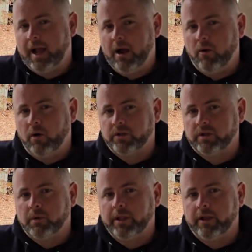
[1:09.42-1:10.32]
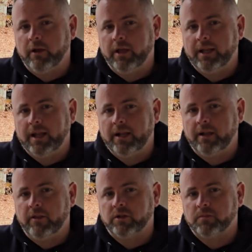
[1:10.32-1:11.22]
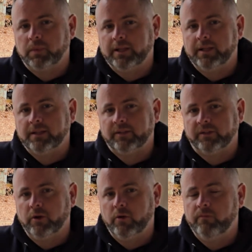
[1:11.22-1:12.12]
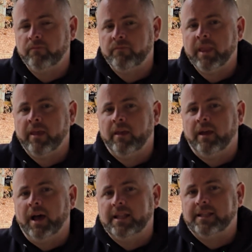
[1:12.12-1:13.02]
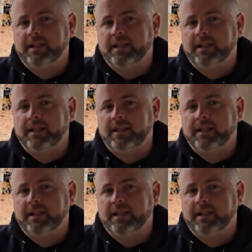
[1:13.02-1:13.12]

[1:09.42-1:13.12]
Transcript: an hour, so I'll probably go ahead and add another split soon. I